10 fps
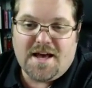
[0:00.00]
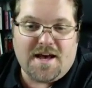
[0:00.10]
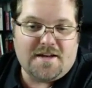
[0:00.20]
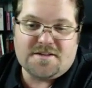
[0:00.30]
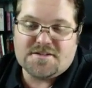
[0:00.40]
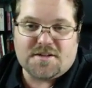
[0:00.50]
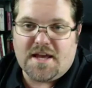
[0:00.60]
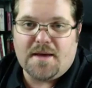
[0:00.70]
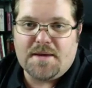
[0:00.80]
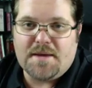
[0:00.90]
Honestly,
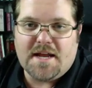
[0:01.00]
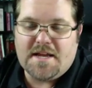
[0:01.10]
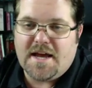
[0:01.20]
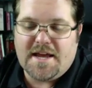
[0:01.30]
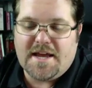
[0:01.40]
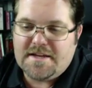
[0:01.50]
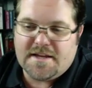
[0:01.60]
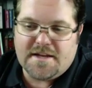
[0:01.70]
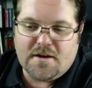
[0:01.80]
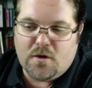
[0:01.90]
I mean, I had to
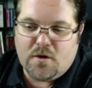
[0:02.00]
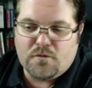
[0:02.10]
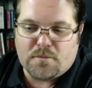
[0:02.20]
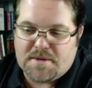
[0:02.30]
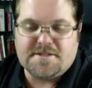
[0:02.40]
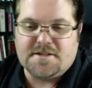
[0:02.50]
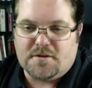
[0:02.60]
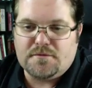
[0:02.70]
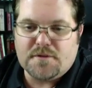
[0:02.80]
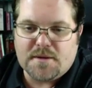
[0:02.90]
get over
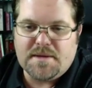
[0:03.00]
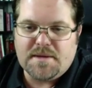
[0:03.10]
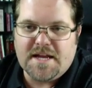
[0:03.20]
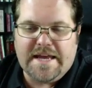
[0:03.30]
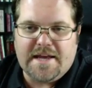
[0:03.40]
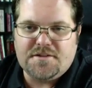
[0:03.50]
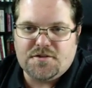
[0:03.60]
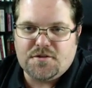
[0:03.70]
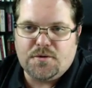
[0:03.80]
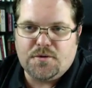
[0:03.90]
myself. I mean, I had
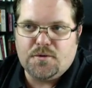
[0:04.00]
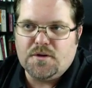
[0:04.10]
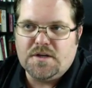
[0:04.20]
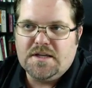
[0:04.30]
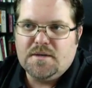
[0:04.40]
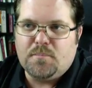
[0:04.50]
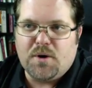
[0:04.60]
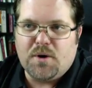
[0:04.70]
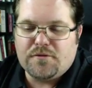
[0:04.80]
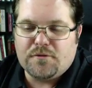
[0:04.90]
to
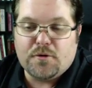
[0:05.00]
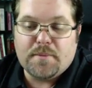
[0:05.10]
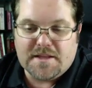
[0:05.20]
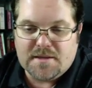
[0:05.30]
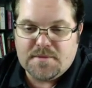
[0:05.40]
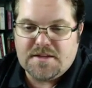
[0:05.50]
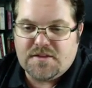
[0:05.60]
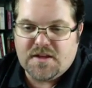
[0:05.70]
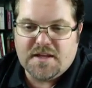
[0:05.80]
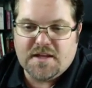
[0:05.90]
break through my limited
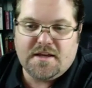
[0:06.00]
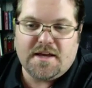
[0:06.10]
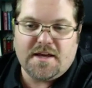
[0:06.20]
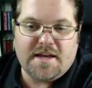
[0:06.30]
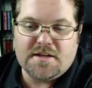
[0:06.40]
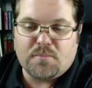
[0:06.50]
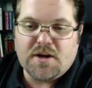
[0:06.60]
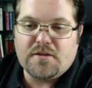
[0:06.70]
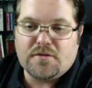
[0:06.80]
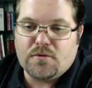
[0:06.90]
thinking. I had to
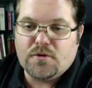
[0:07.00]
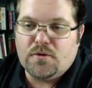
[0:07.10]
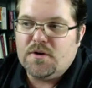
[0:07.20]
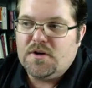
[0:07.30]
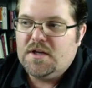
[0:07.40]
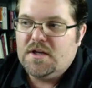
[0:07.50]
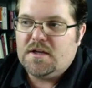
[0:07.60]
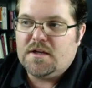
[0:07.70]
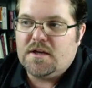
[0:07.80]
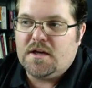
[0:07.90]
break through
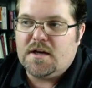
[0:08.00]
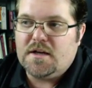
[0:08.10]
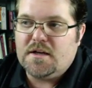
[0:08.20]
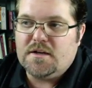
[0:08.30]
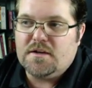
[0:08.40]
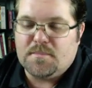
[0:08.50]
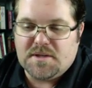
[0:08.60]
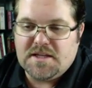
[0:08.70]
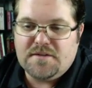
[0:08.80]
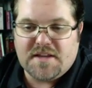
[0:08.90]
the
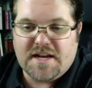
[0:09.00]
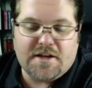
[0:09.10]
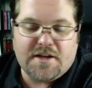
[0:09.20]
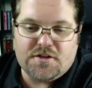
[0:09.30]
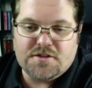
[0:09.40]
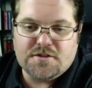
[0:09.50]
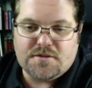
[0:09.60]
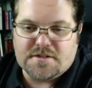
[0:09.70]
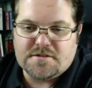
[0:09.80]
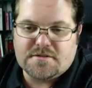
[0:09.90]
belief that I couldn't do
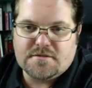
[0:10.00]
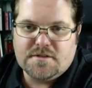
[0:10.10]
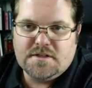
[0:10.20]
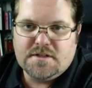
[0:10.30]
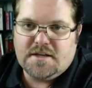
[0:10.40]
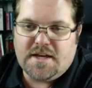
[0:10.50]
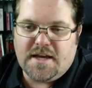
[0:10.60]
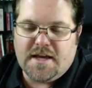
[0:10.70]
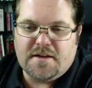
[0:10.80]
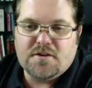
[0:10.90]
this.
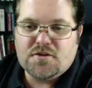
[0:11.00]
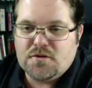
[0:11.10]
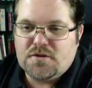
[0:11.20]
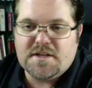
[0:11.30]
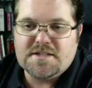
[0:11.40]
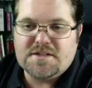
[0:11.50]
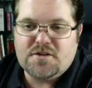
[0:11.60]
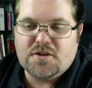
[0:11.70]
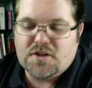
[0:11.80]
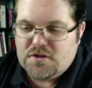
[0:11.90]
And the truth is,
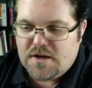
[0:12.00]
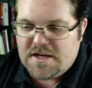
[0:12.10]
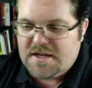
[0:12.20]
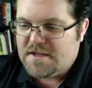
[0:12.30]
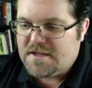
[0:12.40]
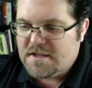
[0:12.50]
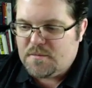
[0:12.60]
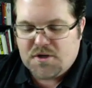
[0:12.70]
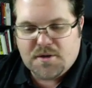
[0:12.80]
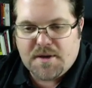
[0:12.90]
you can do anything you
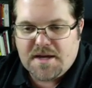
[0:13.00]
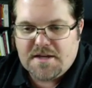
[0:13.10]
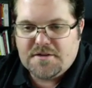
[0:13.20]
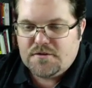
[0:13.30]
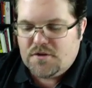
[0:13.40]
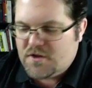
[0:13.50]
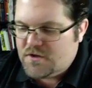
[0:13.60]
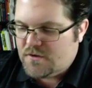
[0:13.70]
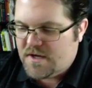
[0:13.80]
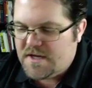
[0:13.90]
put your mind to. You can
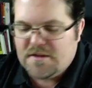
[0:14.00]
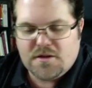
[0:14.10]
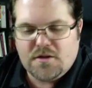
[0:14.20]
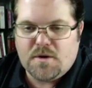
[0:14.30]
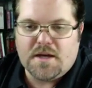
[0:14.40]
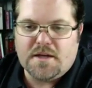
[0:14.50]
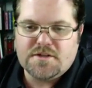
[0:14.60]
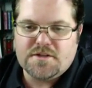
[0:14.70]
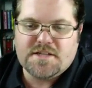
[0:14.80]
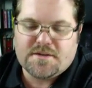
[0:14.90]
do anything you want. You
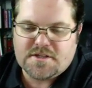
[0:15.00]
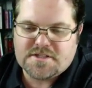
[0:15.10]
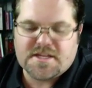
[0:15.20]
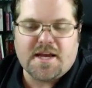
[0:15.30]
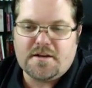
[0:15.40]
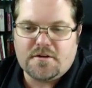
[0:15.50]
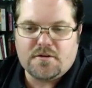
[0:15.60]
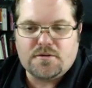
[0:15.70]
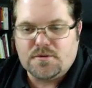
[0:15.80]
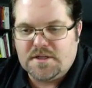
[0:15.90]
just have to decide and
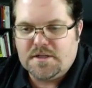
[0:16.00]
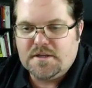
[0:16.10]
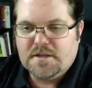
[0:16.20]
go do it.